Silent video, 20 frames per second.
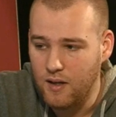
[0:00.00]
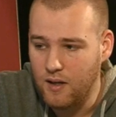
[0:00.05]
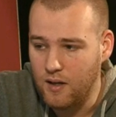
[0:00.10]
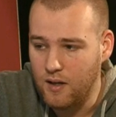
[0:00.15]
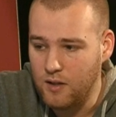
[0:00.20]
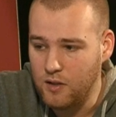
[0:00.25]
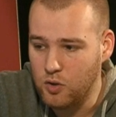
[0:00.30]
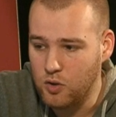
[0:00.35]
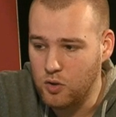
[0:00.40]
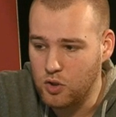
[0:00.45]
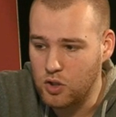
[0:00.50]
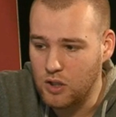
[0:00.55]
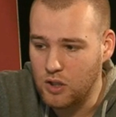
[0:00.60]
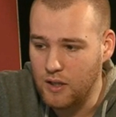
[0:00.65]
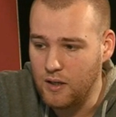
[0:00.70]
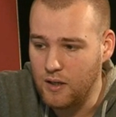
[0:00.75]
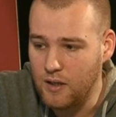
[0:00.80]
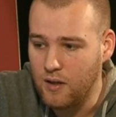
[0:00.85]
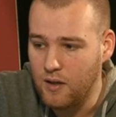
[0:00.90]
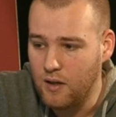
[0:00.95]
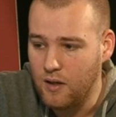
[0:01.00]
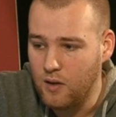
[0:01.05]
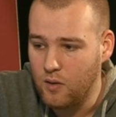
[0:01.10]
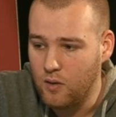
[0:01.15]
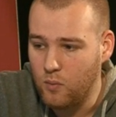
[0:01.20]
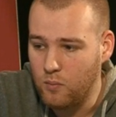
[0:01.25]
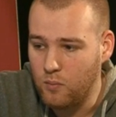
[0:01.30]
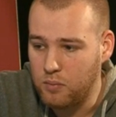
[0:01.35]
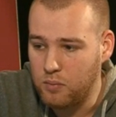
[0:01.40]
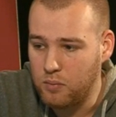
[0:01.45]
usually
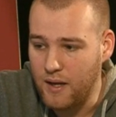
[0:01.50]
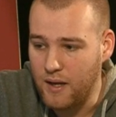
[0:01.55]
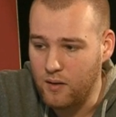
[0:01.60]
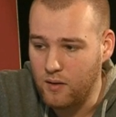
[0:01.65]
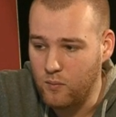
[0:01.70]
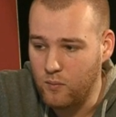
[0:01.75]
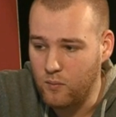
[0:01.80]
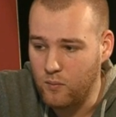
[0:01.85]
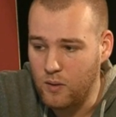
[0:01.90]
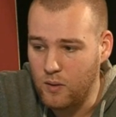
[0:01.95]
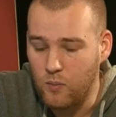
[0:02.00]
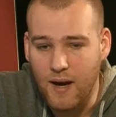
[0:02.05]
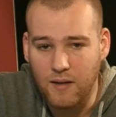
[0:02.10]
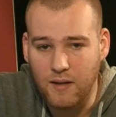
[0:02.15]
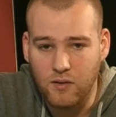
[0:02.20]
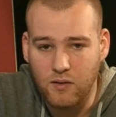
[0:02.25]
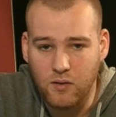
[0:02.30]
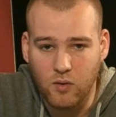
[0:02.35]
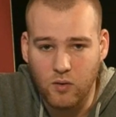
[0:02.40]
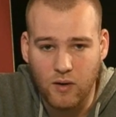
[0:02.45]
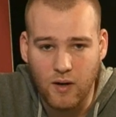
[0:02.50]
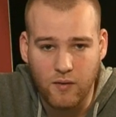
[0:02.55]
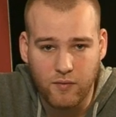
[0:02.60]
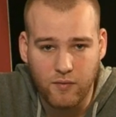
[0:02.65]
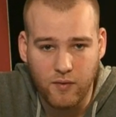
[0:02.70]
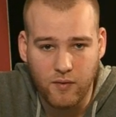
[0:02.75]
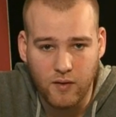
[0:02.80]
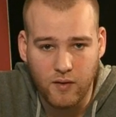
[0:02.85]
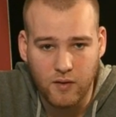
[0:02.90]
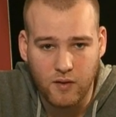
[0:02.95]
playing with white you
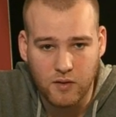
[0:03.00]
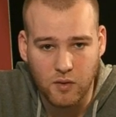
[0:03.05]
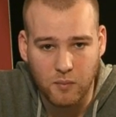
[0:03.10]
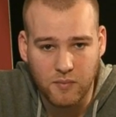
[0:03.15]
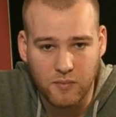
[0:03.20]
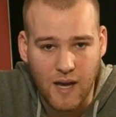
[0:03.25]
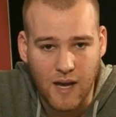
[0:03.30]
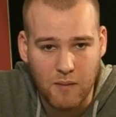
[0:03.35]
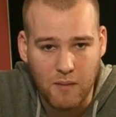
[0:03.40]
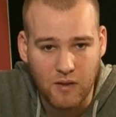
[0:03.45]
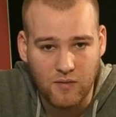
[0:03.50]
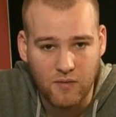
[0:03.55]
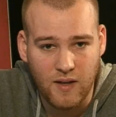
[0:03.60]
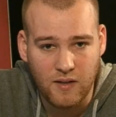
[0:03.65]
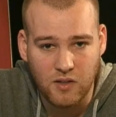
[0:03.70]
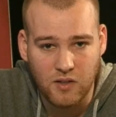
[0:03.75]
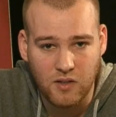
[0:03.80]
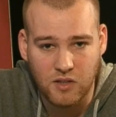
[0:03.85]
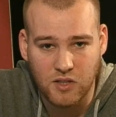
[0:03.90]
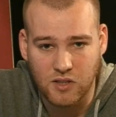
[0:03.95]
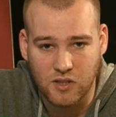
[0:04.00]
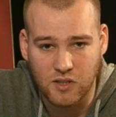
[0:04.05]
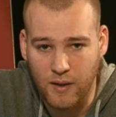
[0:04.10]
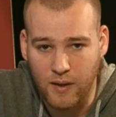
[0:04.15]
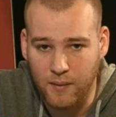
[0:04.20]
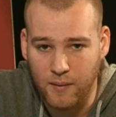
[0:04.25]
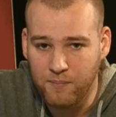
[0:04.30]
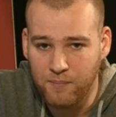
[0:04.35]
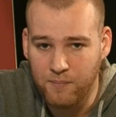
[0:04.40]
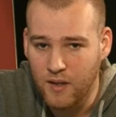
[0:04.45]
have some time advantage as
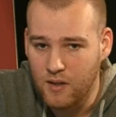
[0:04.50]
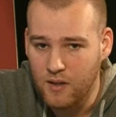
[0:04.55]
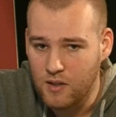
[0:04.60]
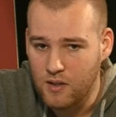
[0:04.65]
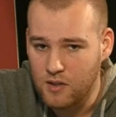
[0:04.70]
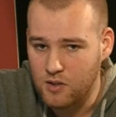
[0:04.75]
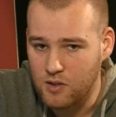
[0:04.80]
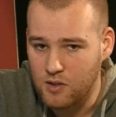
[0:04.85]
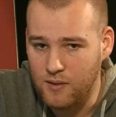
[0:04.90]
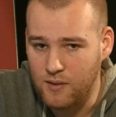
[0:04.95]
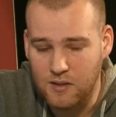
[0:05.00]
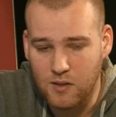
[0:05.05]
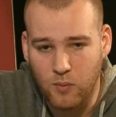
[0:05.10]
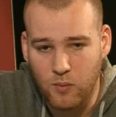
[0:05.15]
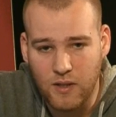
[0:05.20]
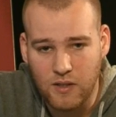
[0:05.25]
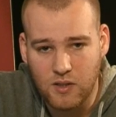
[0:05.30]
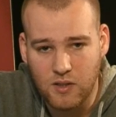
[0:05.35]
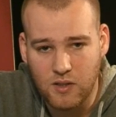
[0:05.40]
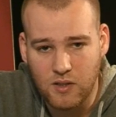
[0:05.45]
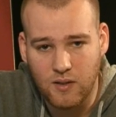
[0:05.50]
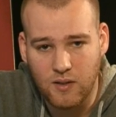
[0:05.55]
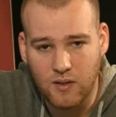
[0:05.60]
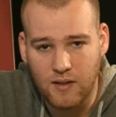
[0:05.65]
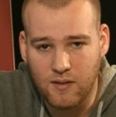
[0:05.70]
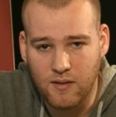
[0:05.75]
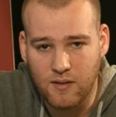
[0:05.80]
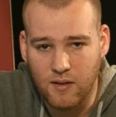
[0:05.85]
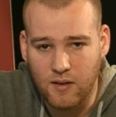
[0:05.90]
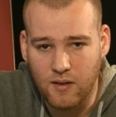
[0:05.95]
well. So that's the reason
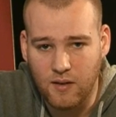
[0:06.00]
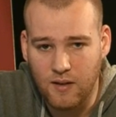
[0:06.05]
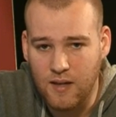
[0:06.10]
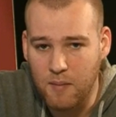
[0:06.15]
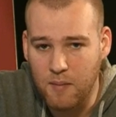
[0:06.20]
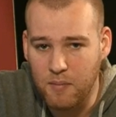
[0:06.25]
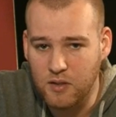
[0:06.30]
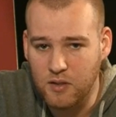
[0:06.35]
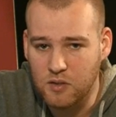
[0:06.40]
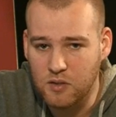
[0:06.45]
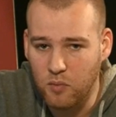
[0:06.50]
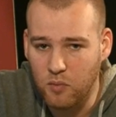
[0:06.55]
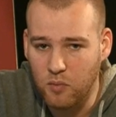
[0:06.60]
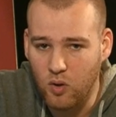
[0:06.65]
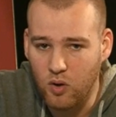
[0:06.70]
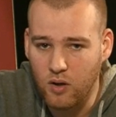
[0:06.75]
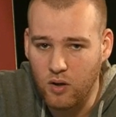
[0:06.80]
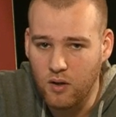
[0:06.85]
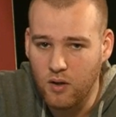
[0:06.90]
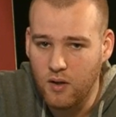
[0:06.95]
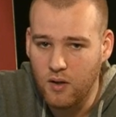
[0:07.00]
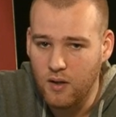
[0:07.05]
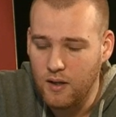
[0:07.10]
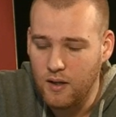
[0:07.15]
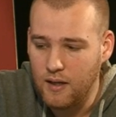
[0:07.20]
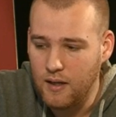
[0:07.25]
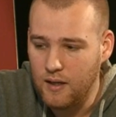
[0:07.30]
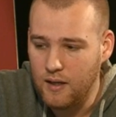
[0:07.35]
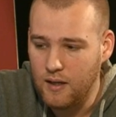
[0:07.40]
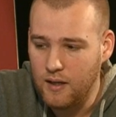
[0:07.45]
it happens more
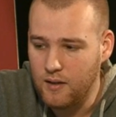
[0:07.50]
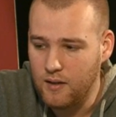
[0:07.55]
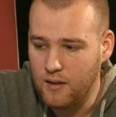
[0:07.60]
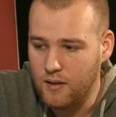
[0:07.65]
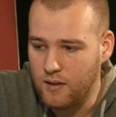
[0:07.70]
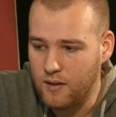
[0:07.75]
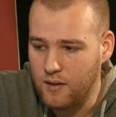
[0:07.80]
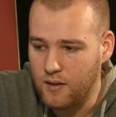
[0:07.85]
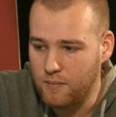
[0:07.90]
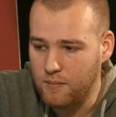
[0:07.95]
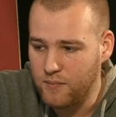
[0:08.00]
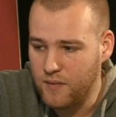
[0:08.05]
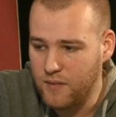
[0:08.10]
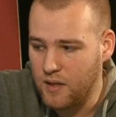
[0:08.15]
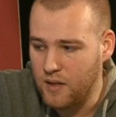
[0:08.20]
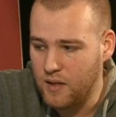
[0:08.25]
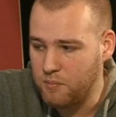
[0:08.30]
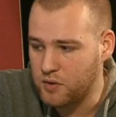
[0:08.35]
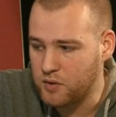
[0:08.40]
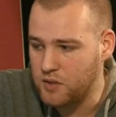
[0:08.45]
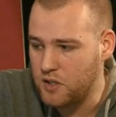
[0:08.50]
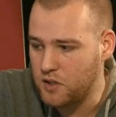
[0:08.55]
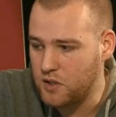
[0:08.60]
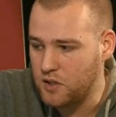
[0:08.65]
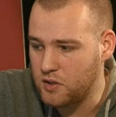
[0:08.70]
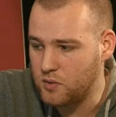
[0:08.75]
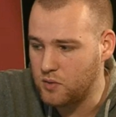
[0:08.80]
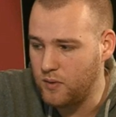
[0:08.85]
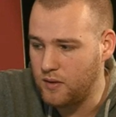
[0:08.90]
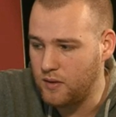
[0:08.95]
in
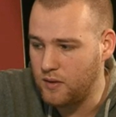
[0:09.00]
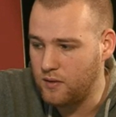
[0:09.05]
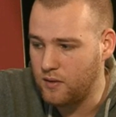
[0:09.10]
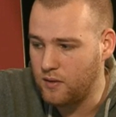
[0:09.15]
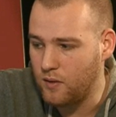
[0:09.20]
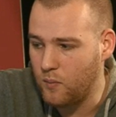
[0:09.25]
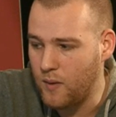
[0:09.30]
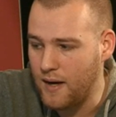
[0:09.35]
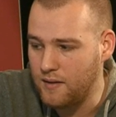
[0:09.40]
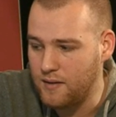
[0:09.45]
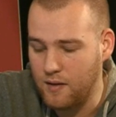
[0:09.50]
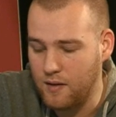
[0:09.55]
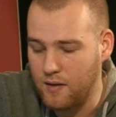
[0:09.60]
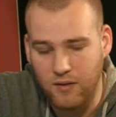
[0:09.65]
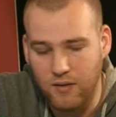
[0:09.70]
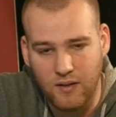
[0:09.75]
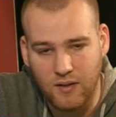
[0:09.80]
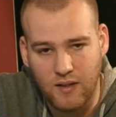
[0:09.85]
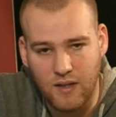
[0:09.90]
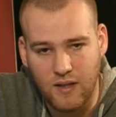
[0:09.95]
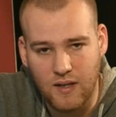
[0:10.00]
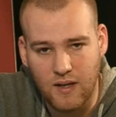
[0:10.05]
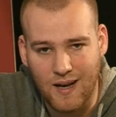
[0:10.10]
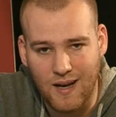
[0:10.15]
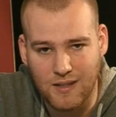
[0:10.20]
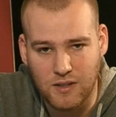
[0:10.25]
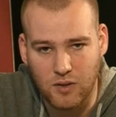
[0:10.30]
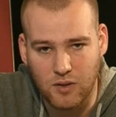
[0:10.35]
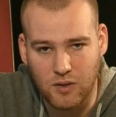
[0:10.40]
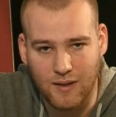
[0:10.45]
positions with white having the
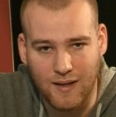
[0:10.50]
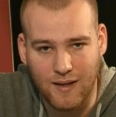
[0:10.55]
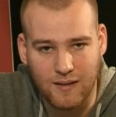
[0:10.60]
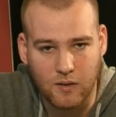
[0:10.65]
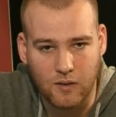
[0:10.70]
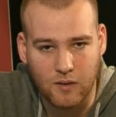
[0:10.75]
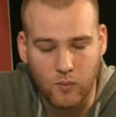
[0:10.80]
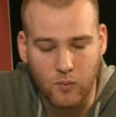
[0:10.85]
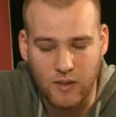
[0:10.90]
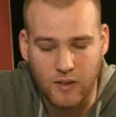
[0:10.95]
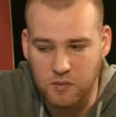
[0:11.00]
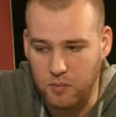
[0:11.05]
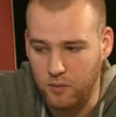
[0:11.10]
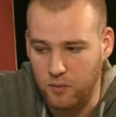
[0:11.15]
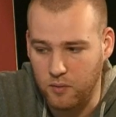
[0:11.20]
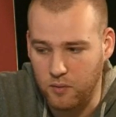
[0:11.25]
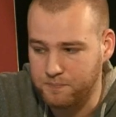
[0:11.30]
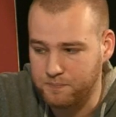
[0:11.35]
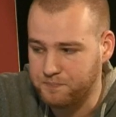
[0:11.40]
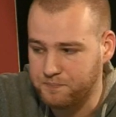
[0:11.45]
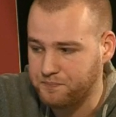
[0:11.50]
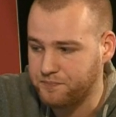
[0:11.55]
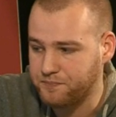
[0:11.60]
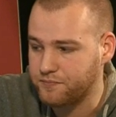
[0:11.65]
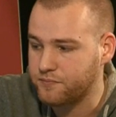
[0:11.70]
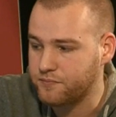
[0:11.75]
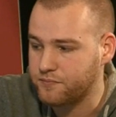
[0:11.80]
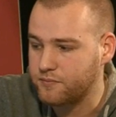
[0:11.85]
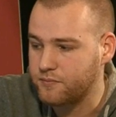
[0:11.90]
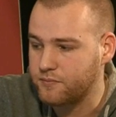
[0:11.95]
isolated queen's pawn.
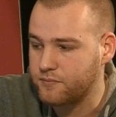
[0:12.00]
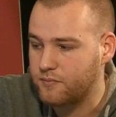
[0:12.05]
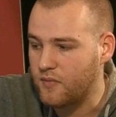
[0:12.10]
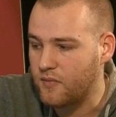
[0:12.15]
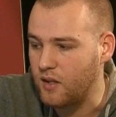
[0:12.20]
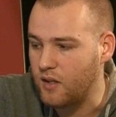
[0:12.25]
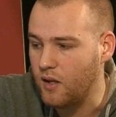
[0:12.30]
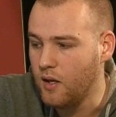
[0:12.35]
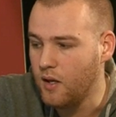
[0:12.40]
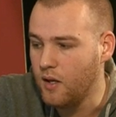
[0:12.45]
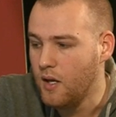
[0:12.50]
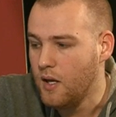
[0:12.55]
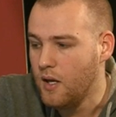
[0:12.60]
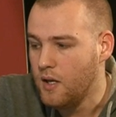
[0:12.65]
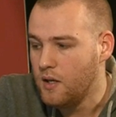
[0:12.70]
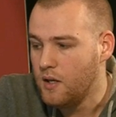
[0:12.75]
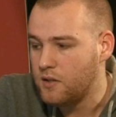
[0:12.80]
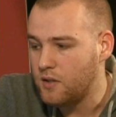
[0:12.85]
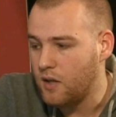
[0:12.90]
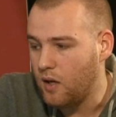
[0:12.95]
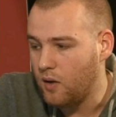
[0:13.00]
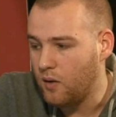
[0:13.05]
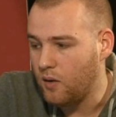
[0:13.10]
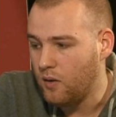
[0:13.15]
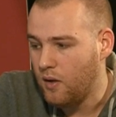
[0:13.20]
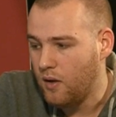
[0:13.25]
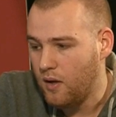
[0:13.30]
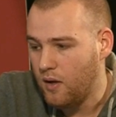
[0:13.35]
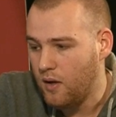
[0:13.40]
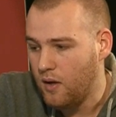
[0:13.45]
So
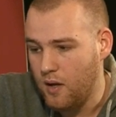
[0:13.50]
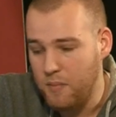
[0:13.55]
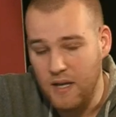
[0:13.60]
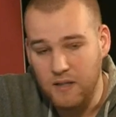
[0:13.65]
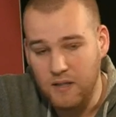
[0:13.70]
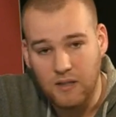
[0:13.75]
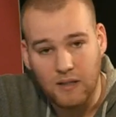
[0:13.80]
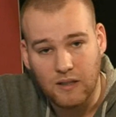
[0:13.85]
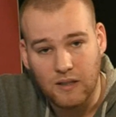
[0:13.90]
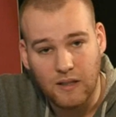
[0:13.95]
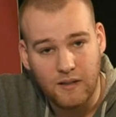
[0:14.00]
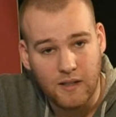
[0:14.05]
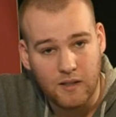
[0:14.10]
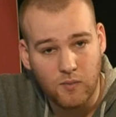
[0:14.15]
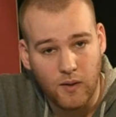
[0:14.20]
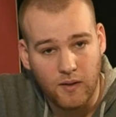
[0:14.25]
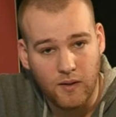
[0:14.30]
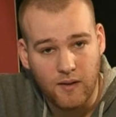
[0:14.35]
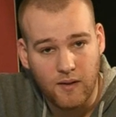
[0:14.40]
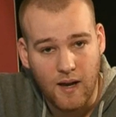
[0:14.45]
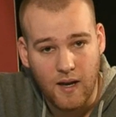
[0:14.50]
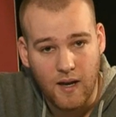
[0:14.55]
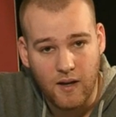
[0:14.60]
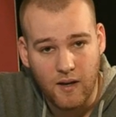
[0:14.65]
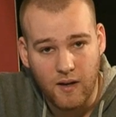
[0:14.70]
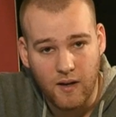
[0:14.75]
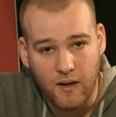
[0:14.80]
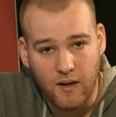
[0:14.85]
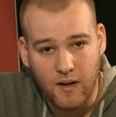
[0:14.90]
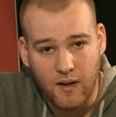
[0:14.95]
basically that's what I
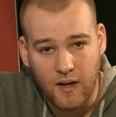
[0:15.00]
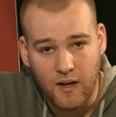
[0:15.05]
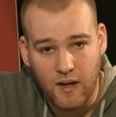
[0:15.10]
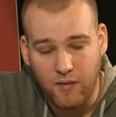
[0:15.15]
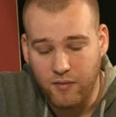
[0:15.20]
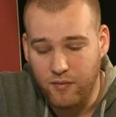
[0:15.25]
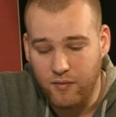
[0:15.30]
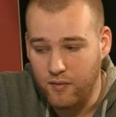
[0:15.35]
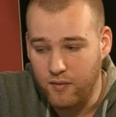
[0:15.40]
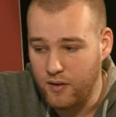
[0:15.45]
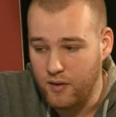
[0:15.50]
have